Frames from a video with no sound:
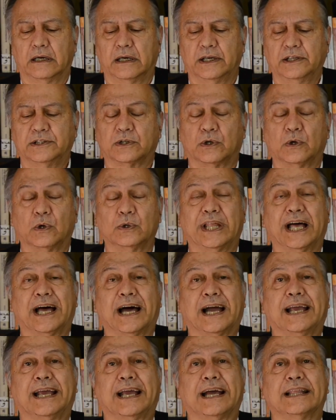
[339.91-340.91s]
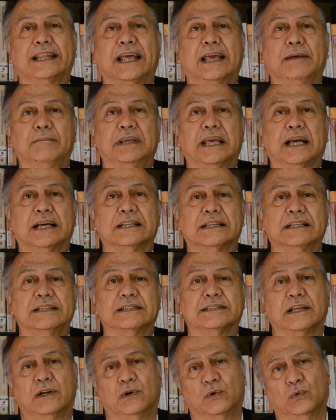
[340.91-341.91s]
it's called the Accademia di
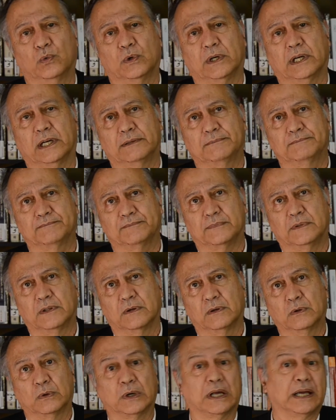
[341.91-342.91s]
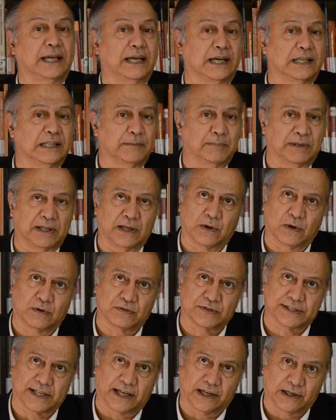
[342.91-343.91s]
San Luca, or Academy
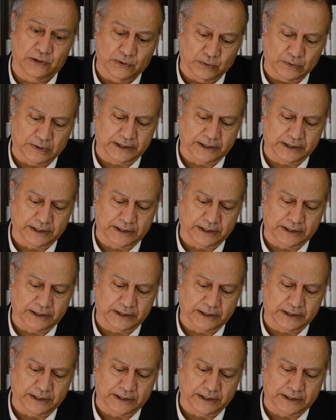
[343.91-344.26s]
of Saint Luke.